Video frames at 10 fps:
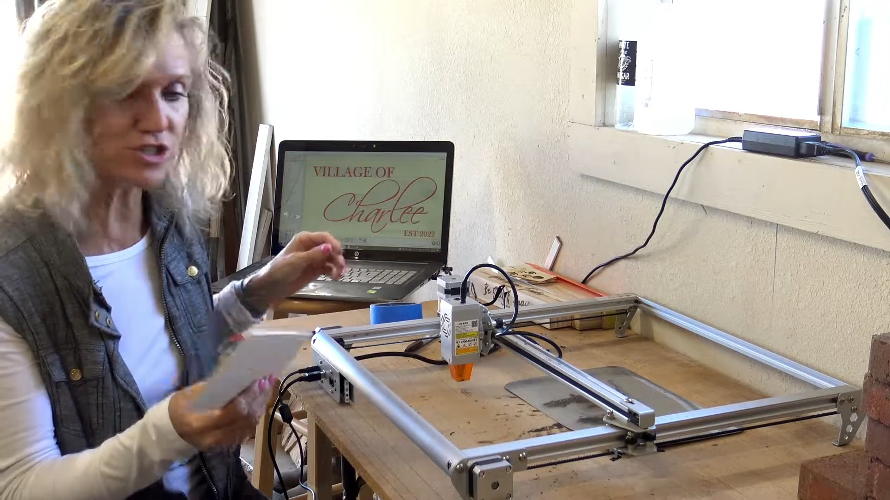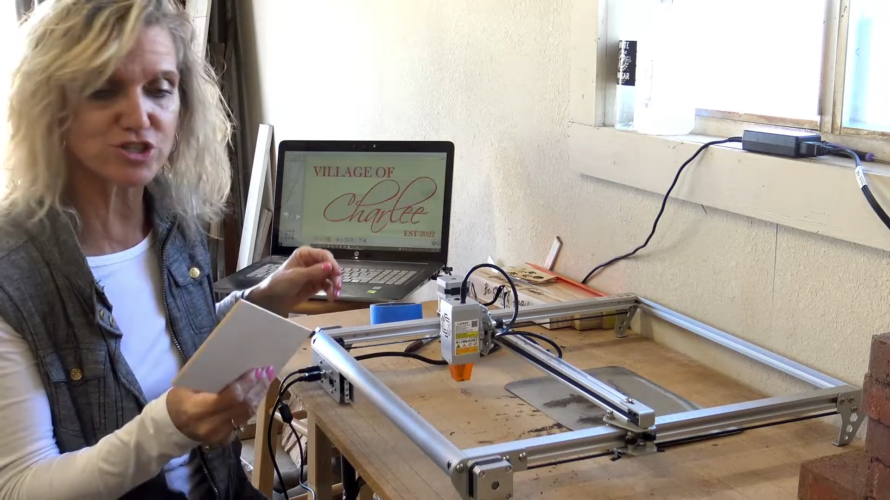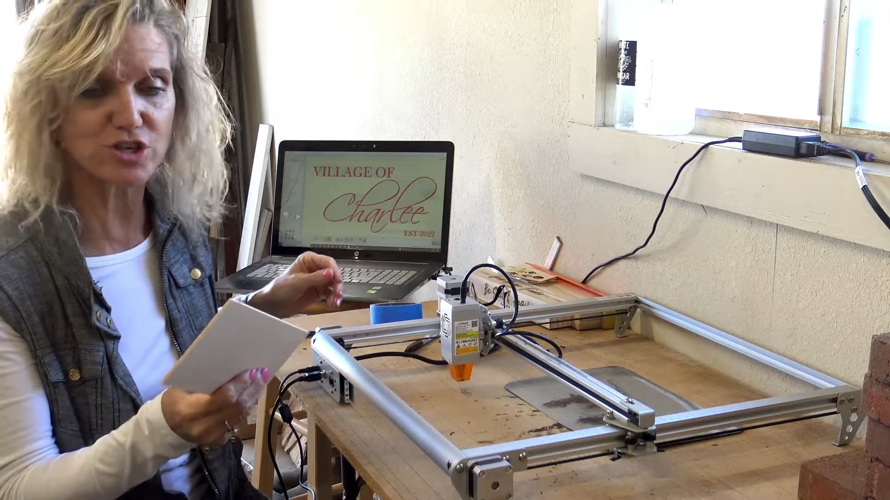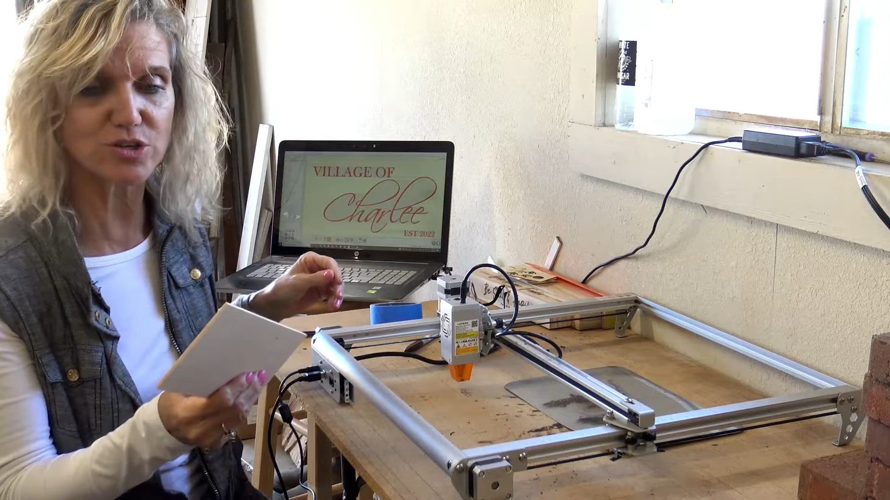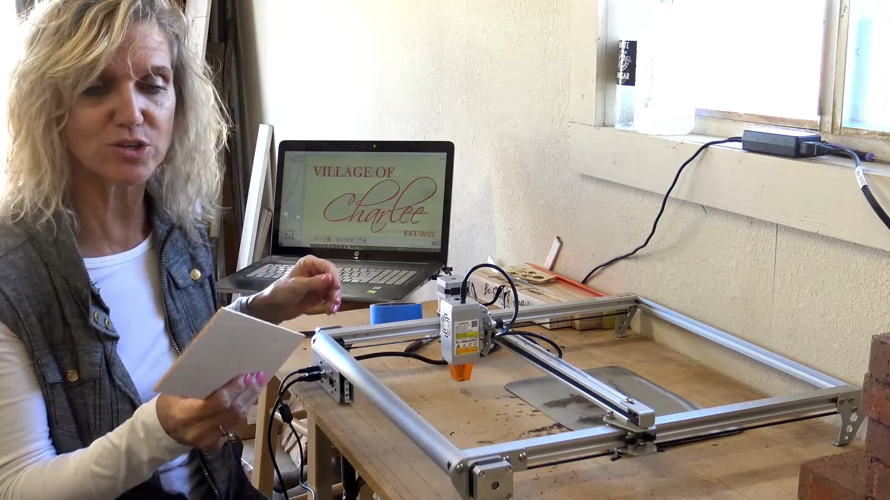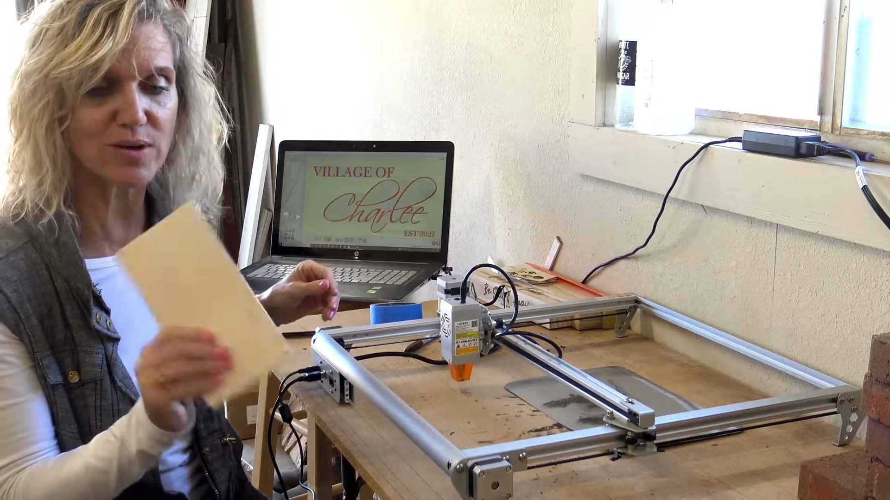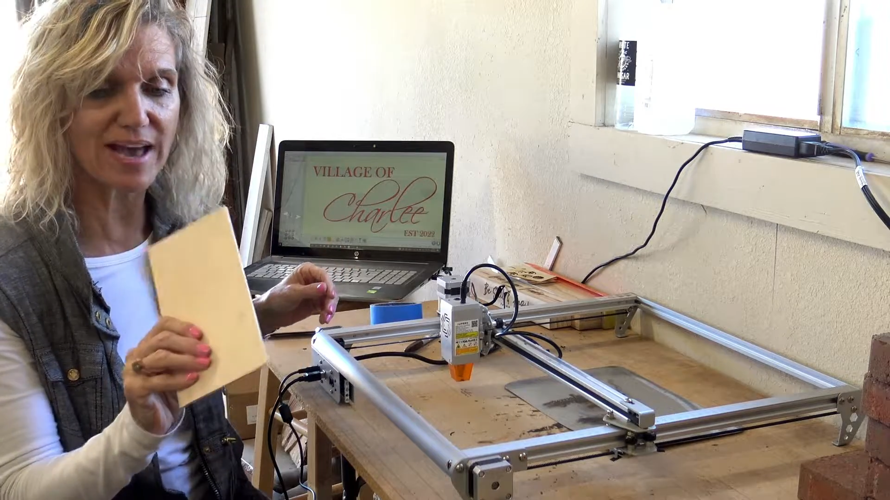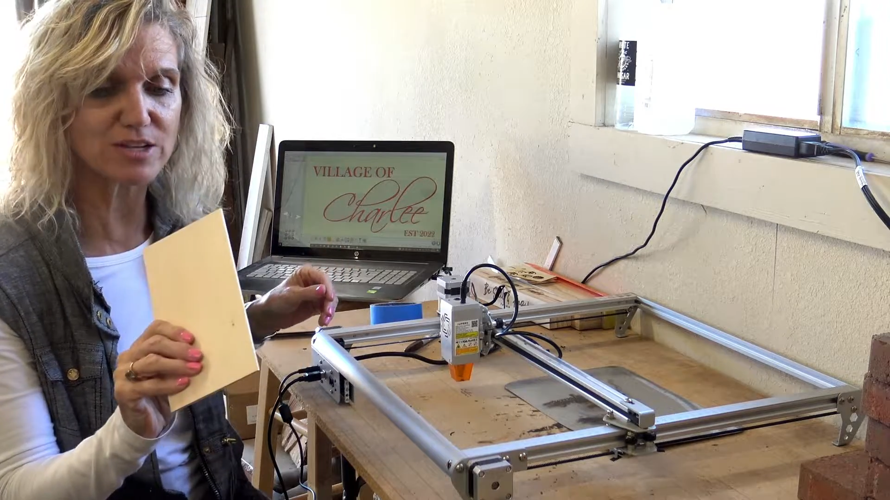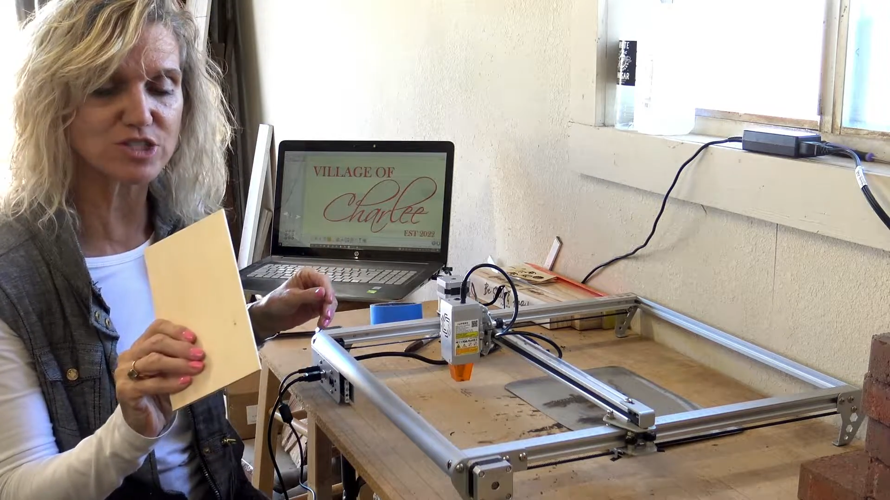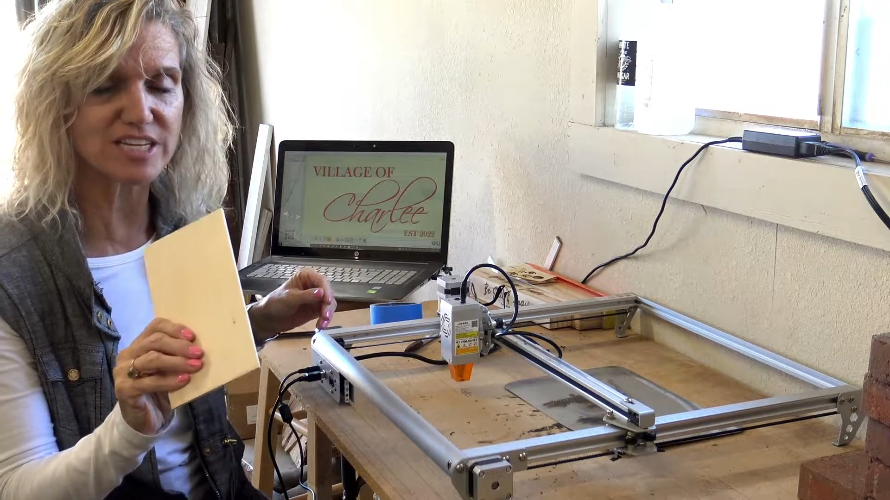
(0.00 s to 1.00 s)
show you
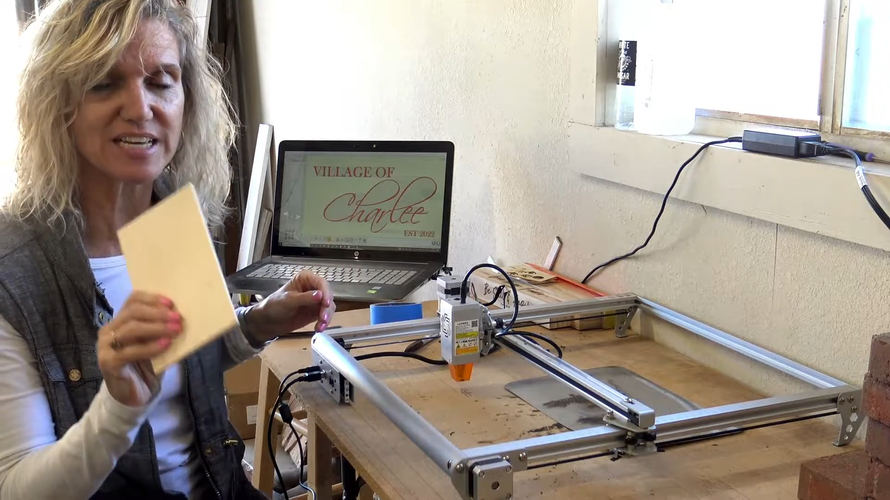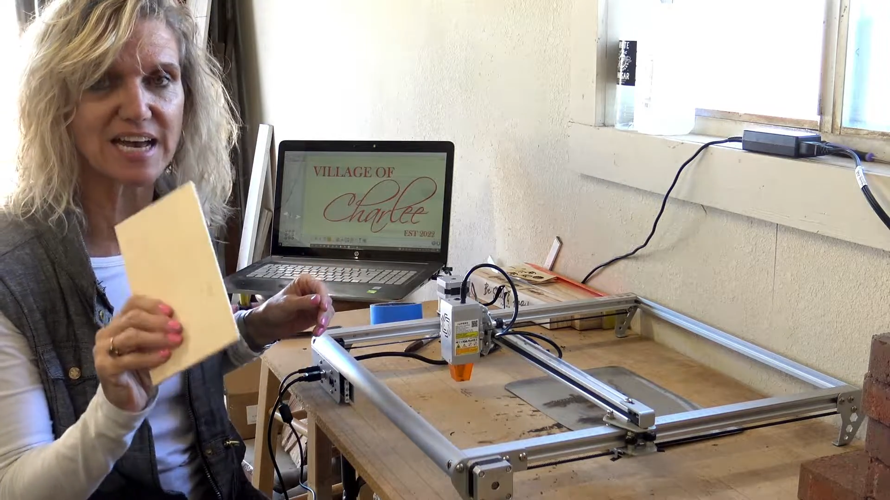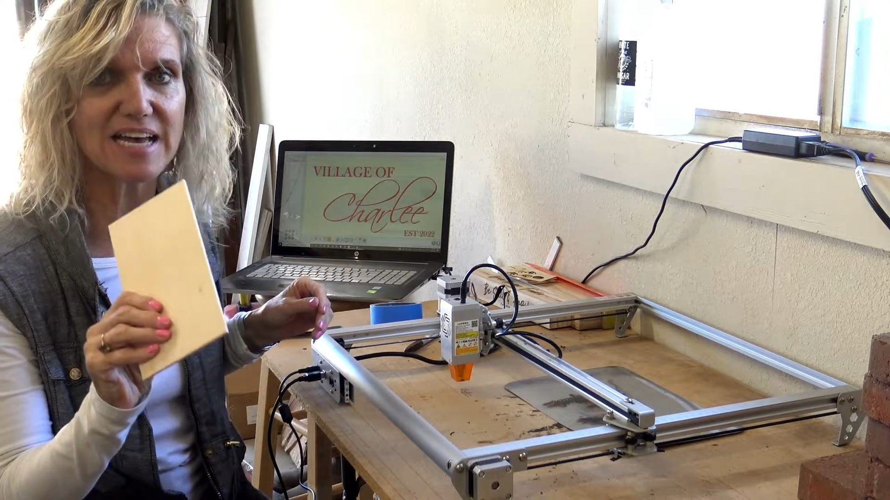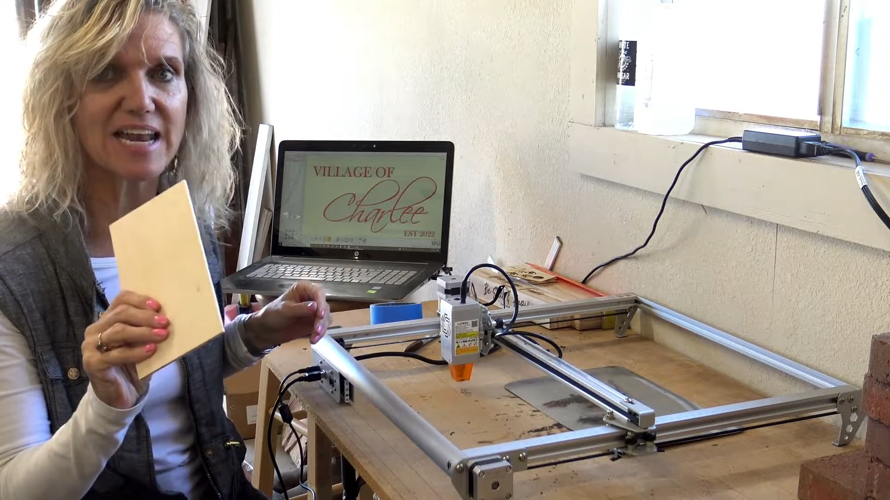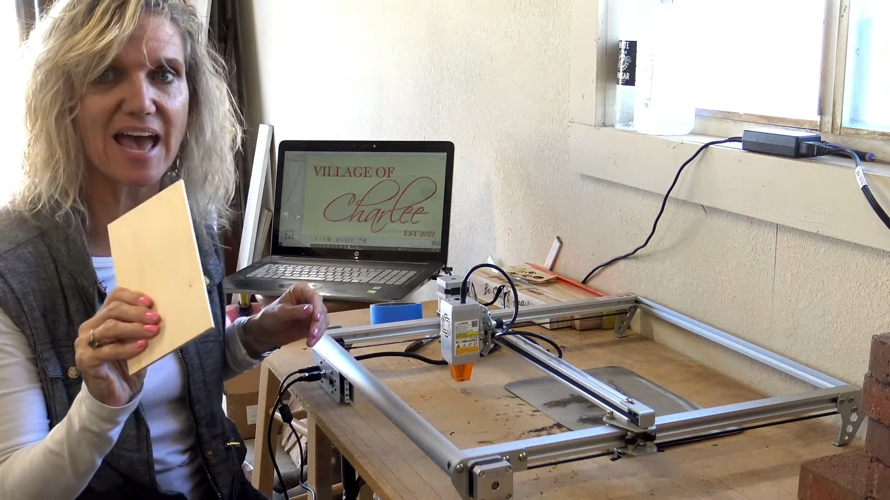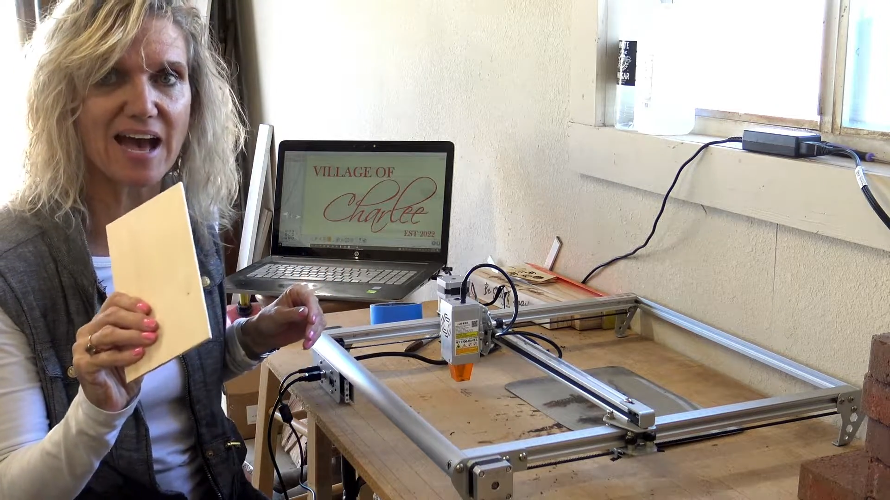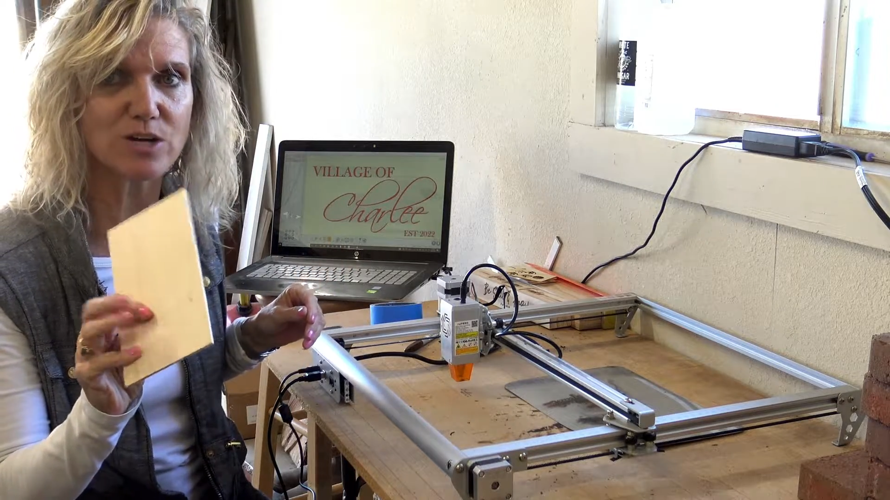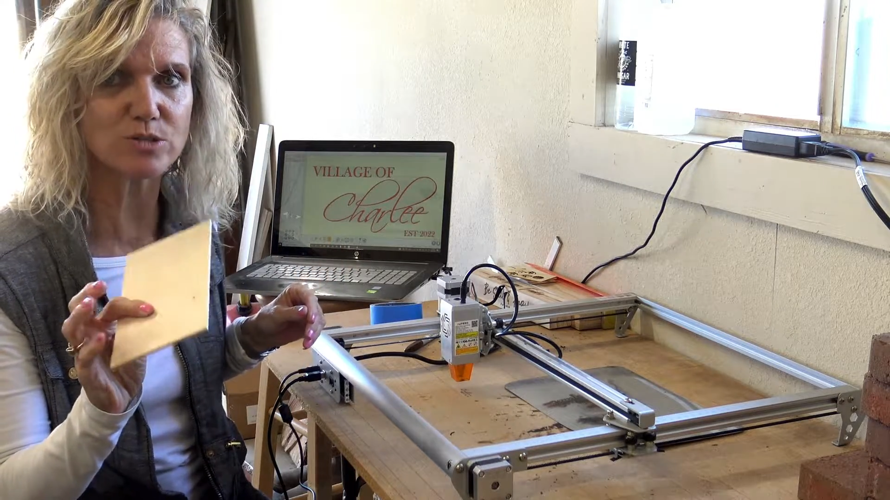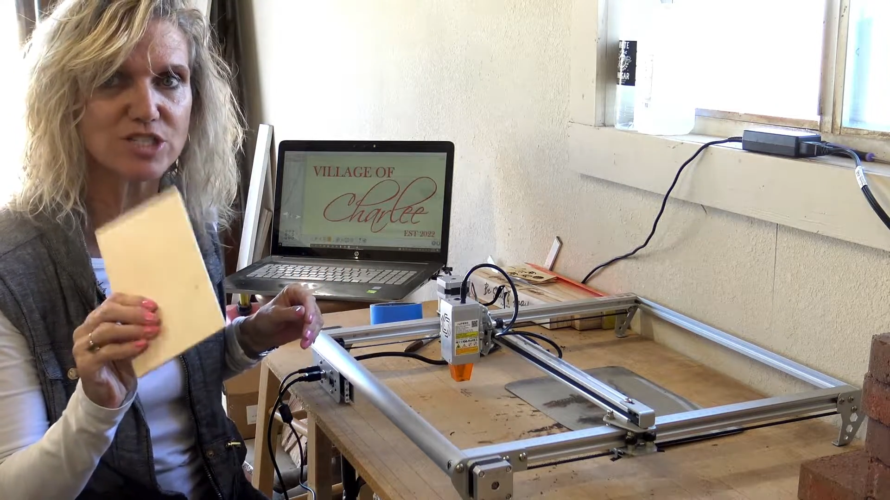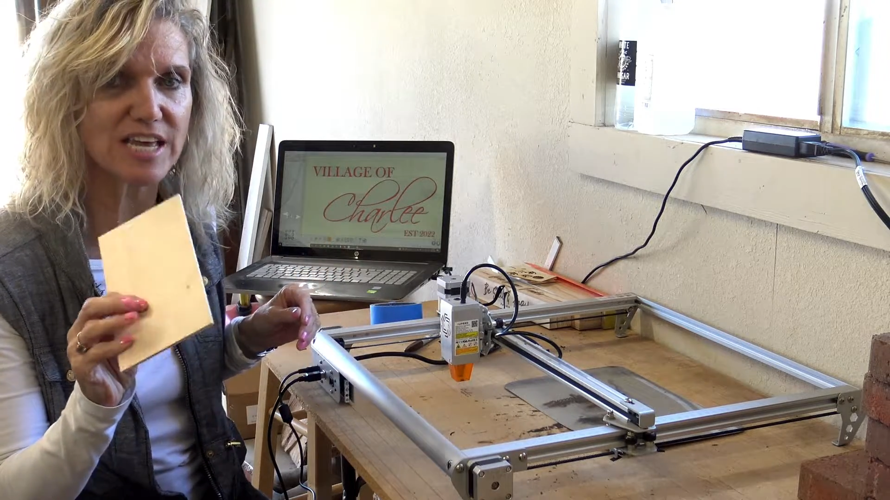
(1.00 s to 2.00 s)
how to cut out